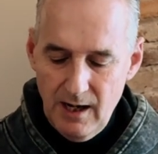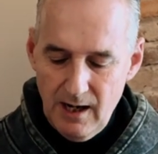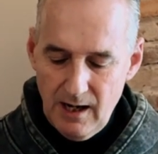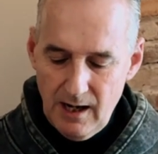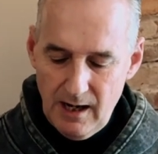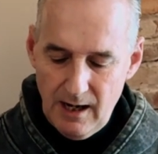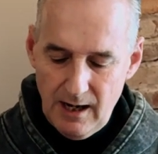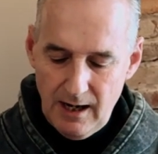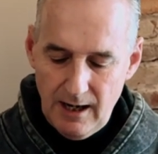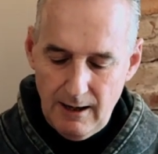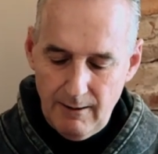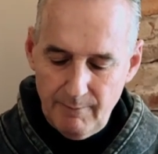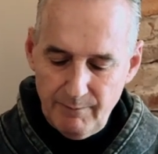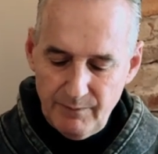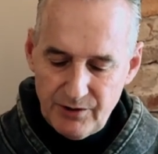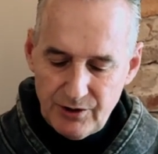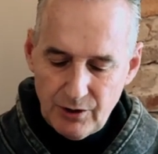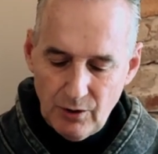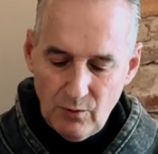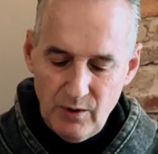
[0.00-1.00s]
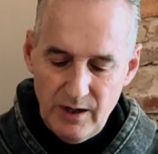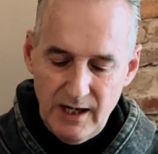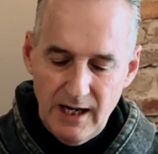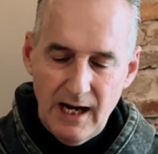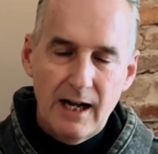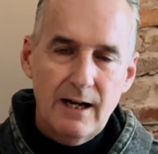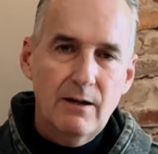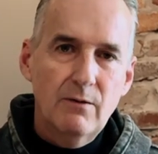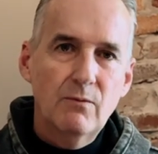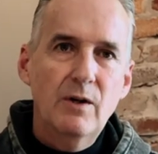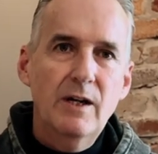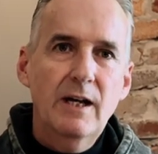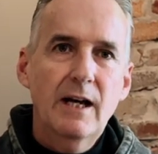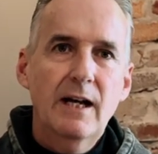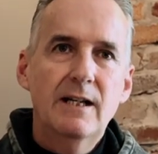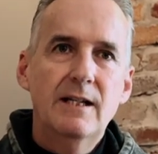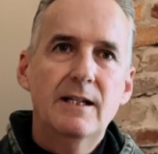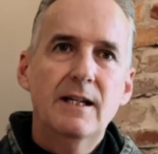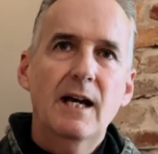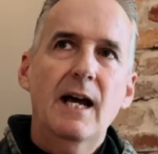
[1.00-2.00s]
So we had
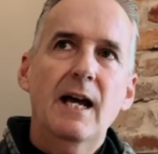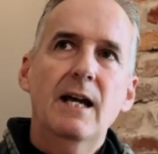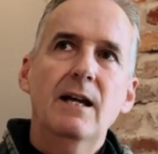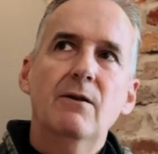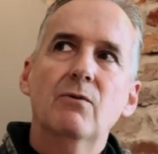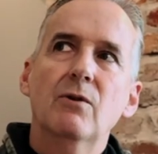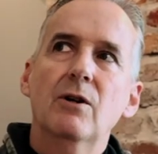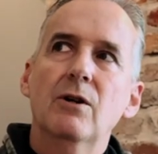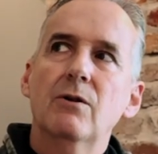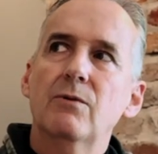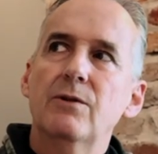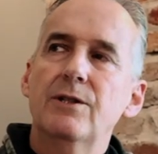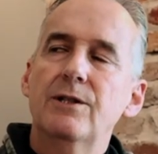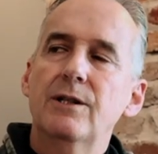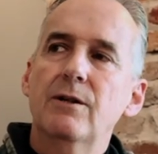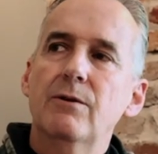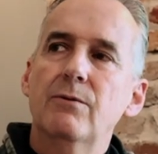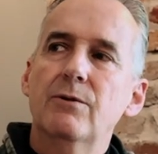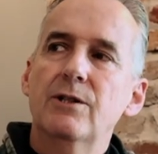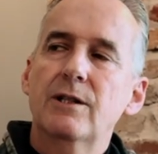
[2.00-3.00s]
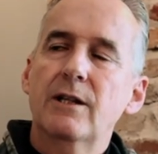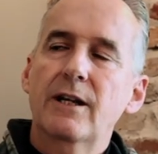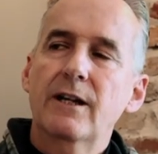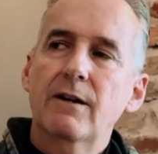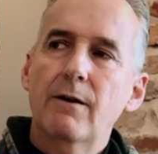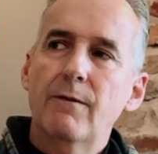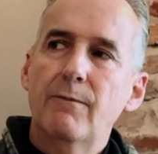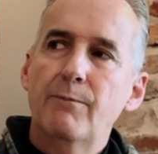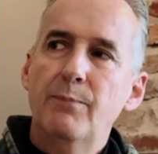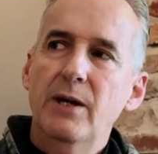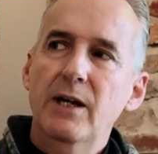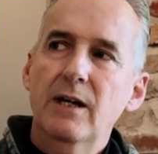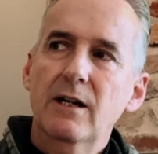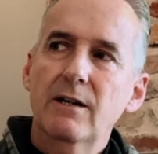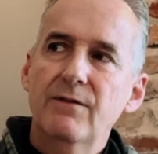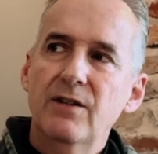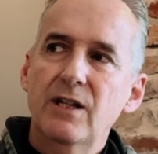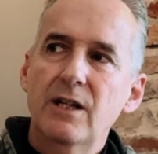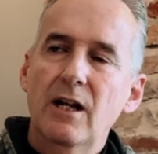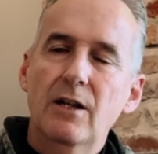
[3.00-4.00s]
a day where it was like a pick
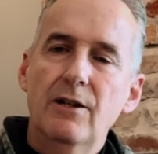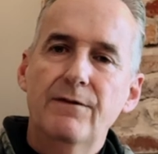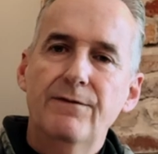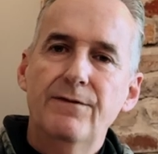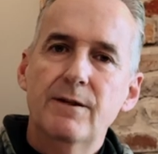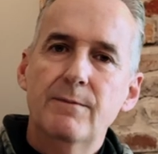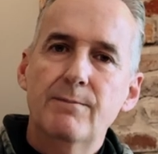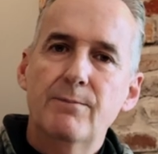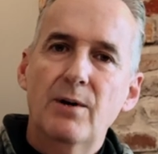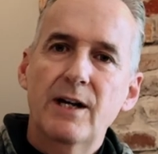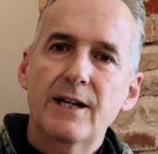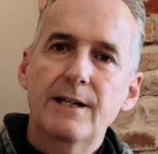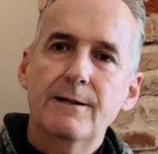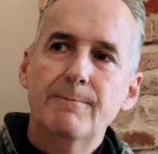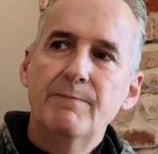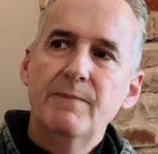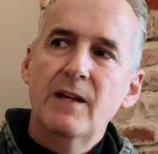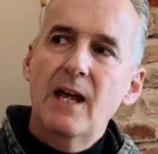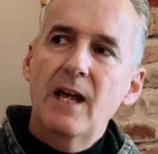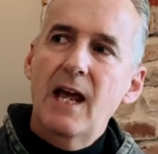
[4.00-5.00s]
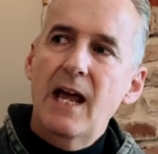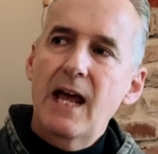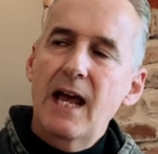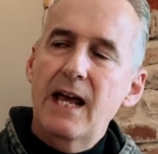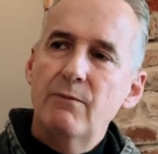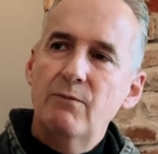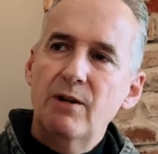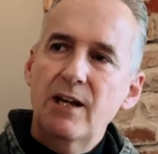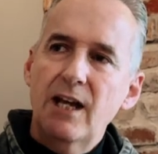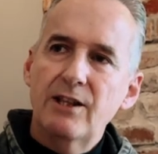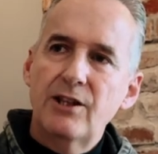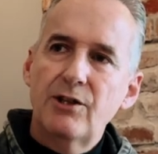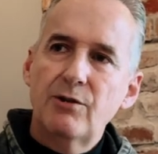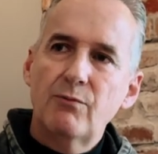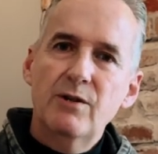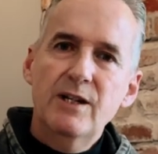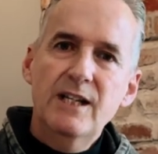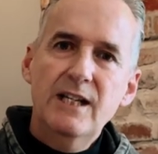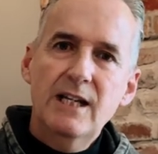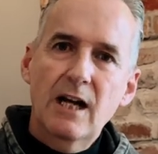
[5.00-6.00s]
of a yellowfin bite, and we had
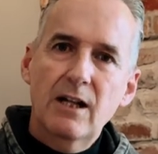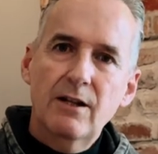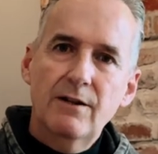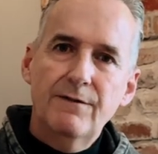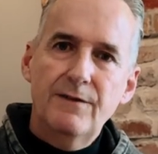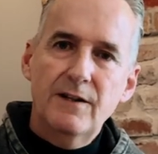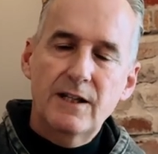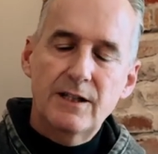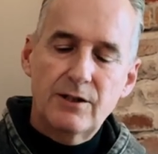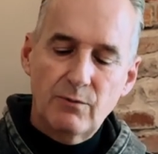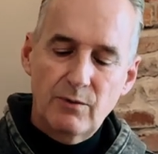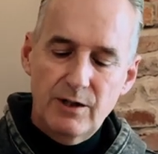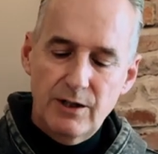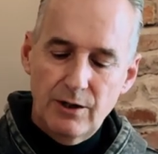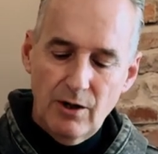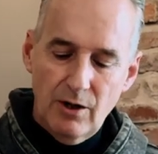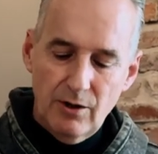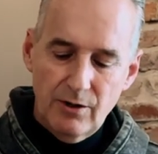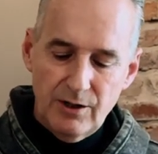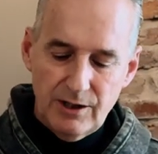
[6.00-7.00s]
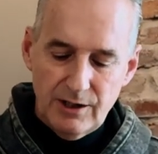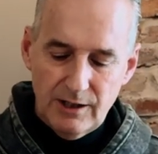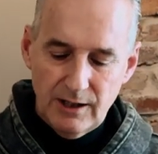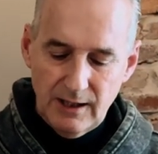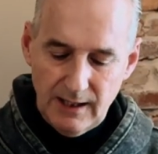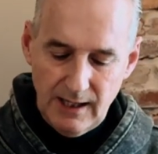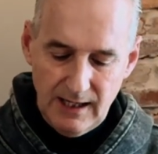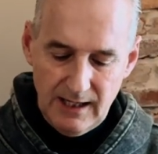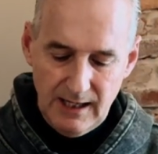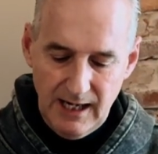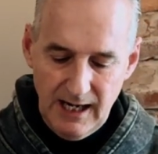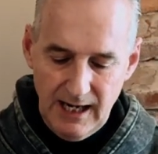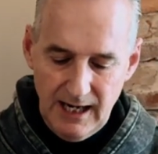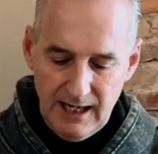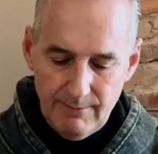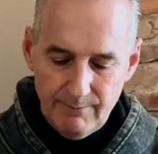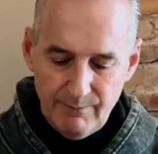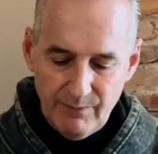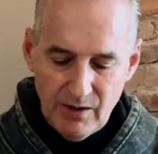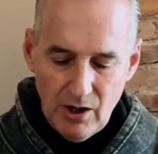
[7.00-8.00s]
3 yellowfins, and we noticed that they
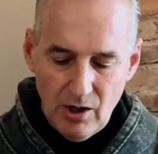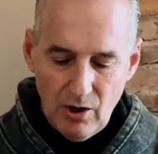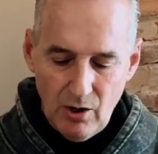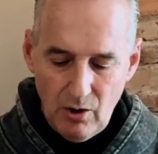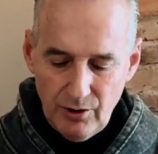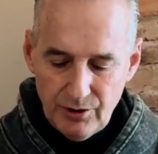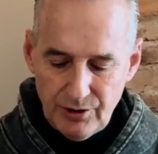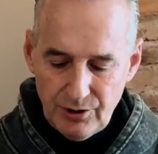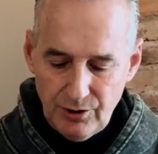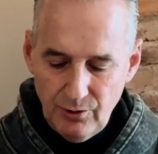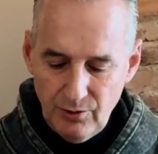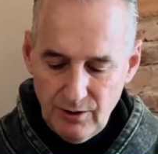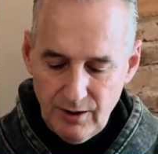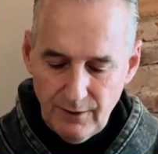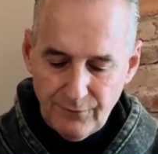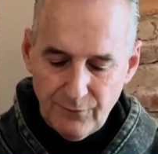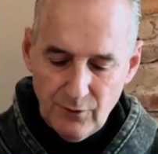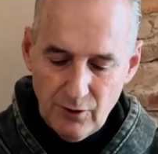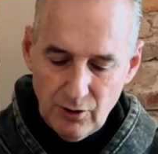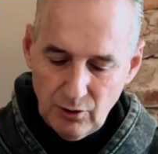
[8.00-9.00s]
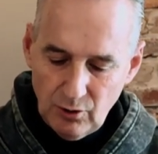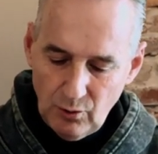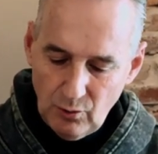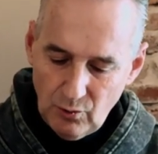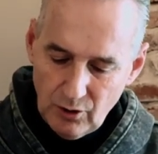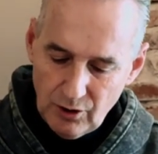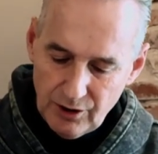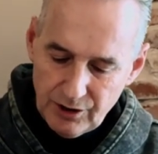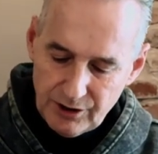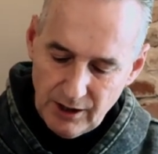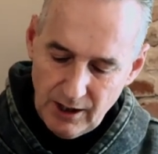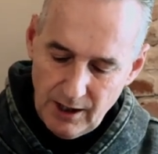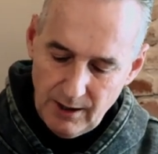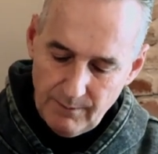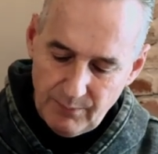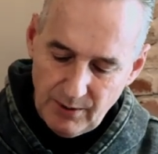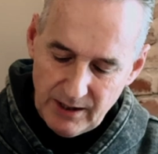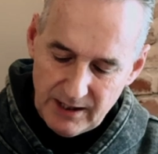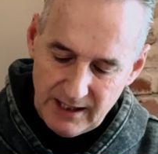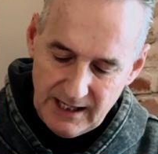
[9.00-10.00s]
came on 2 different lures,
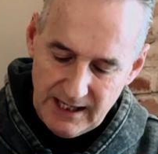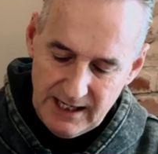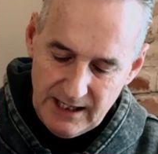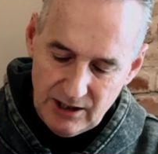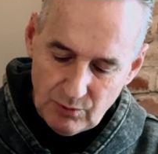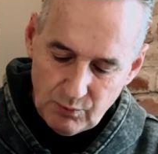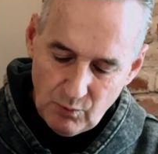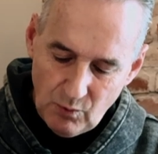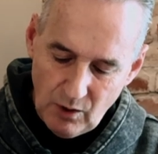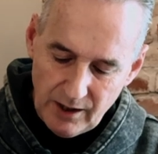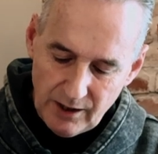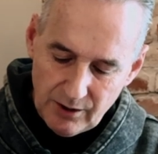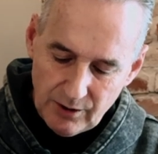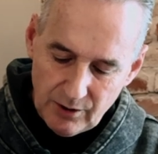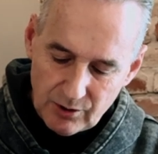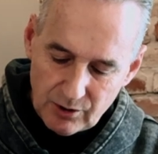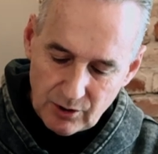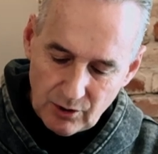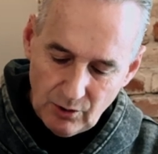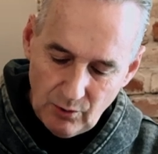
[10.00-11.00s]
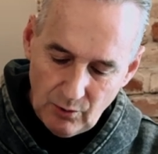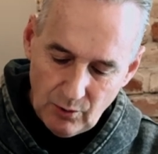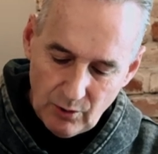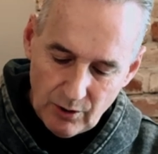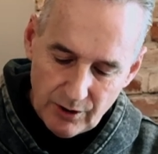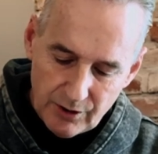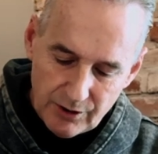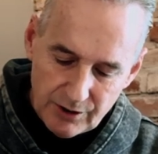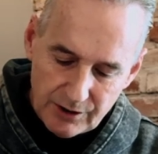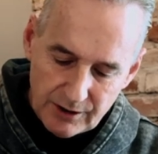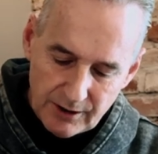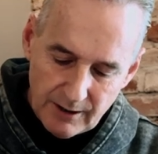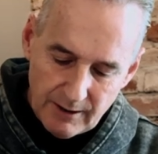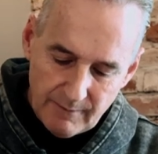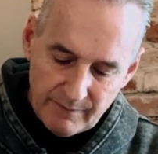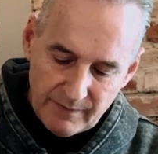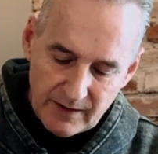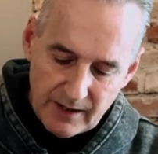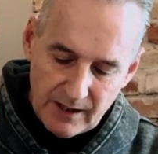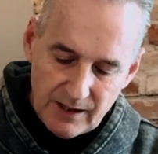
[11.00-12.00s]
but each one of those lures,
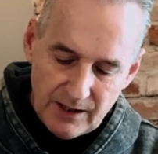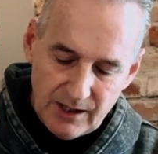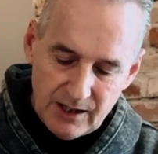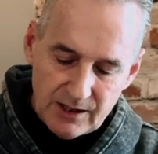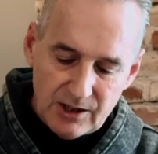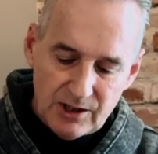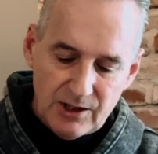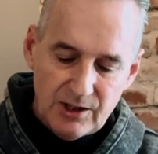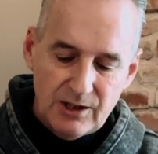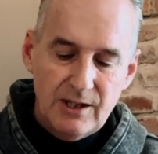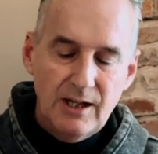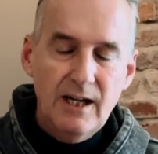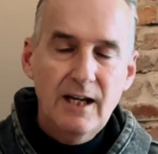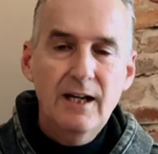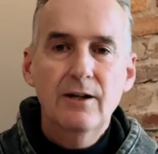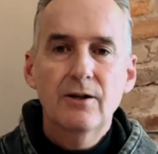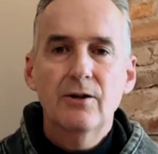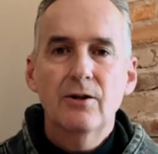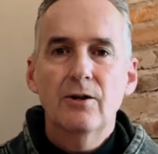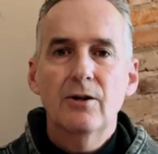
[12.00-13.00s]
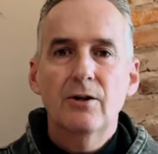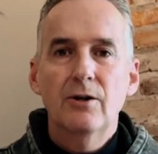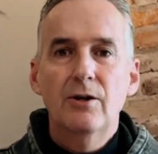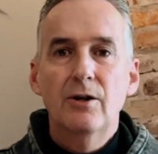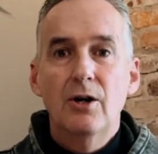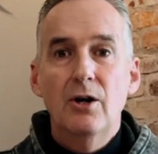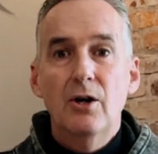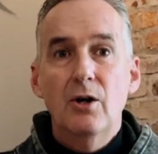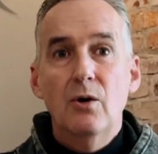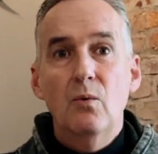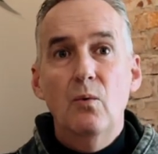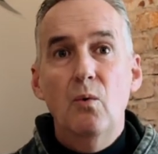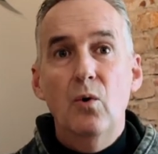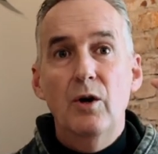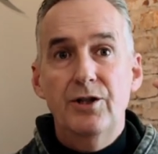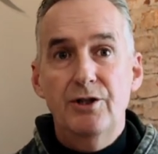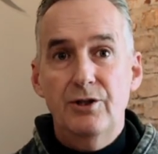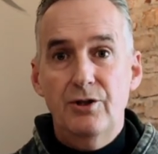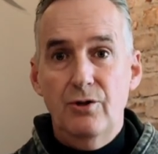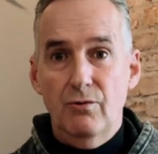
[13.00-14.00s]
the stinger
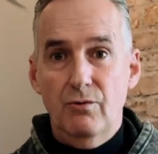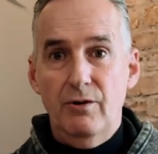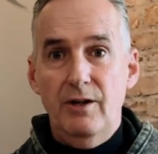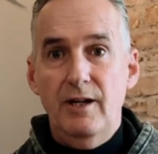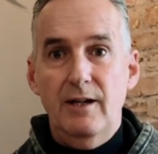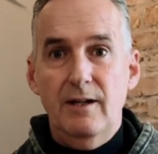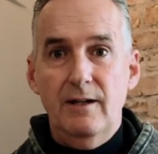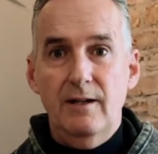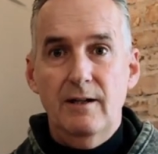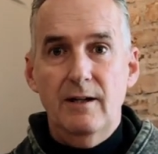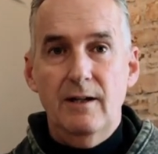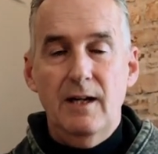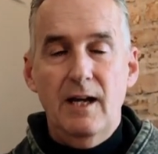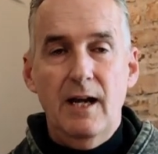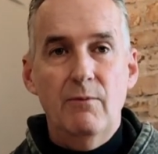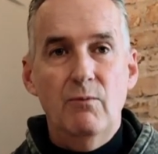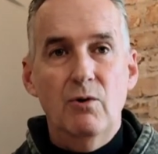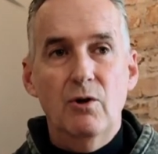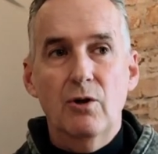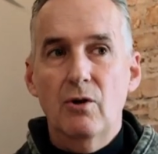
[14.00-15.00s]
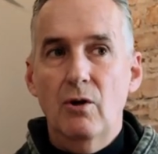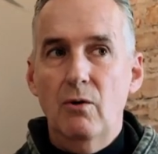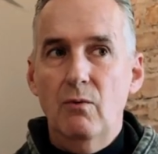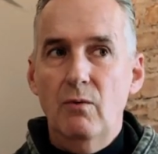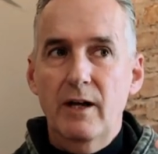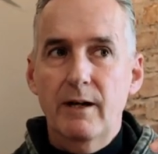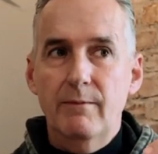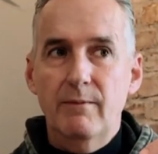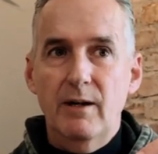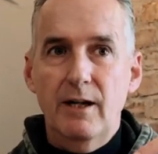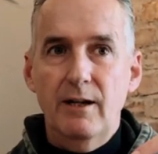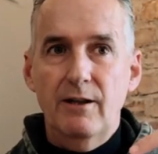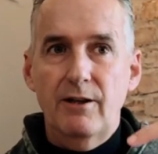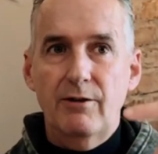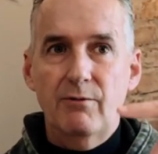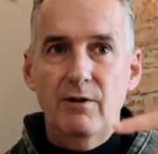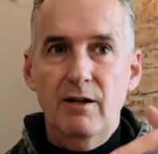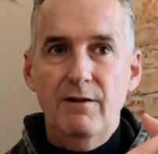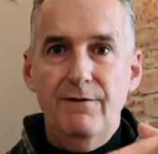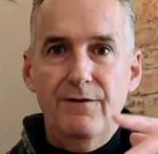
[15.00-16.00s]
was green. And we're going, wait a minute,
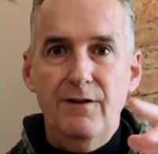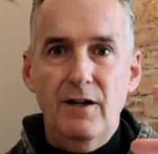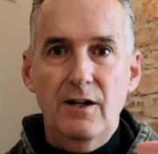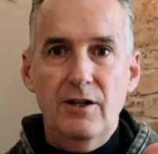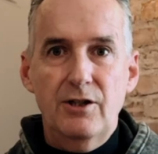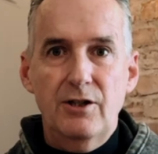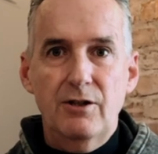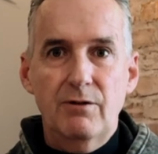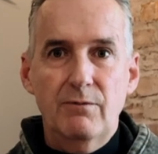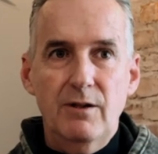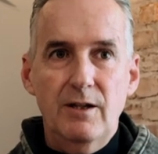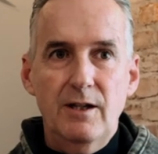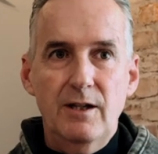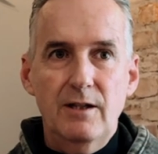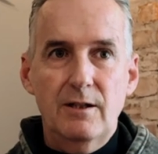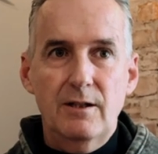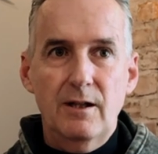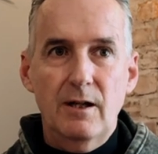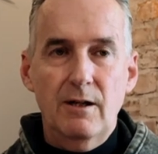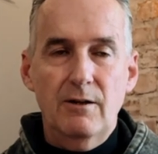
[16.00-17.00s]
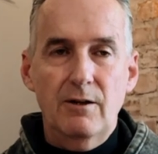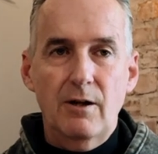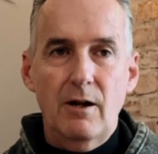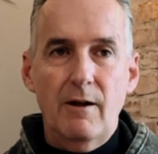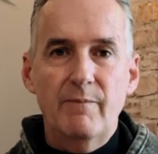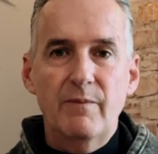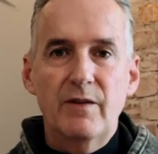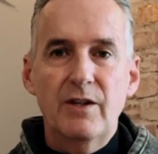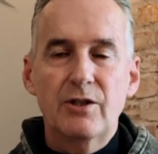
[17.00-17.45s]
3 fish, 3 stingers.